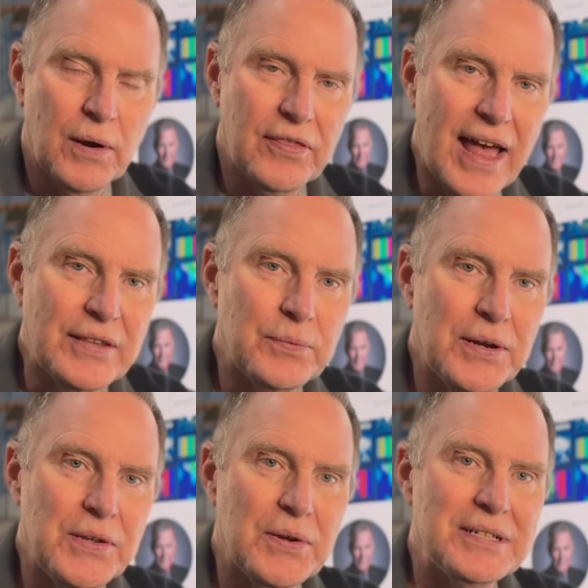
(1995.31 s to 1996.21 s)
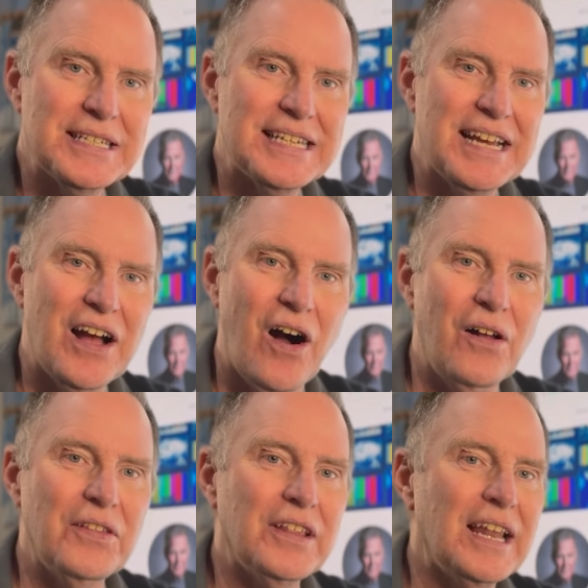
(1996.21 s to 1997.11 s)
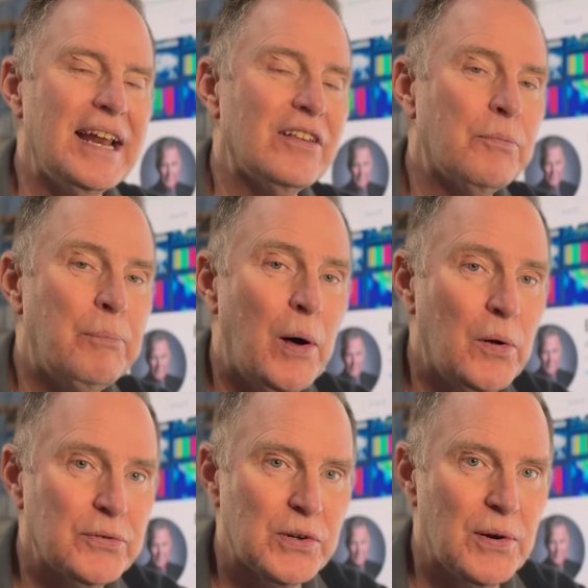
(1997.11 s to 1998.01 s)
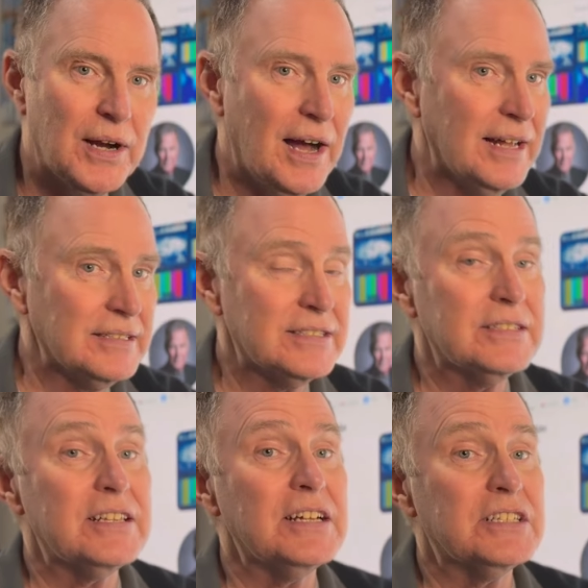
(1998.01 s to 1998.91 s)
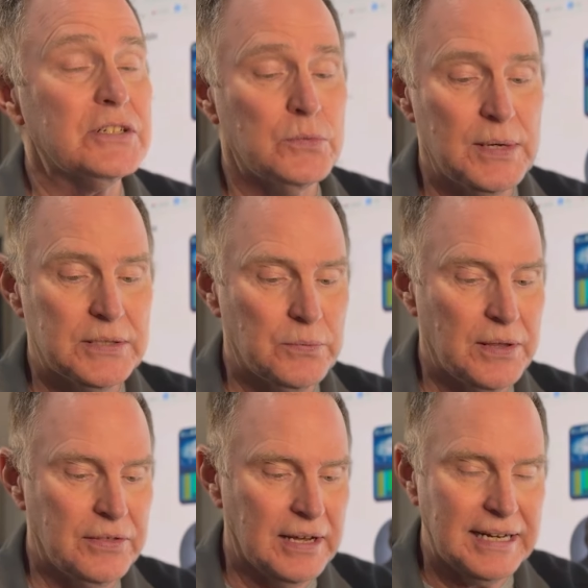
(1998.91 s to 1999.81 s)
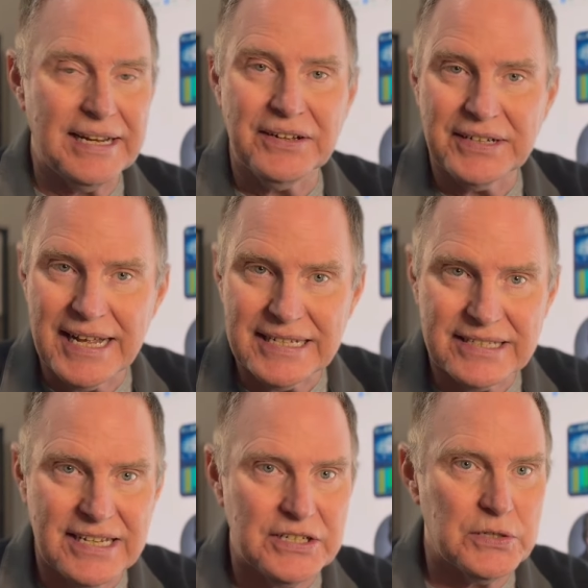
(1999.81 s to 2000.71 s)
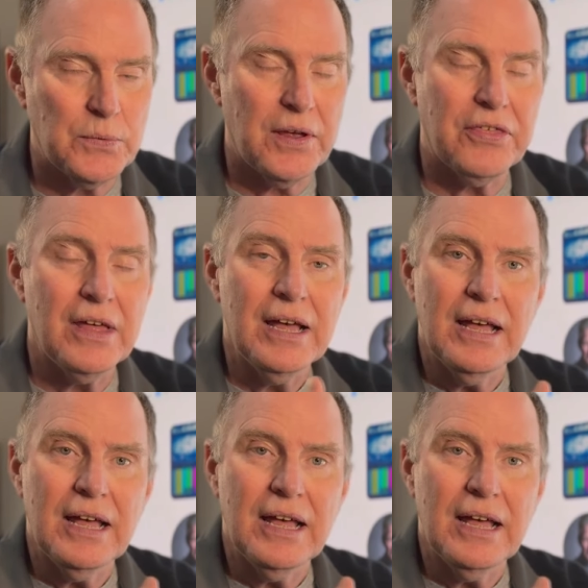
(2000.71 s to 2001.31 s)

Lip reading: That's where you can see all of the latest polls going on, such as which with gill nets, such as with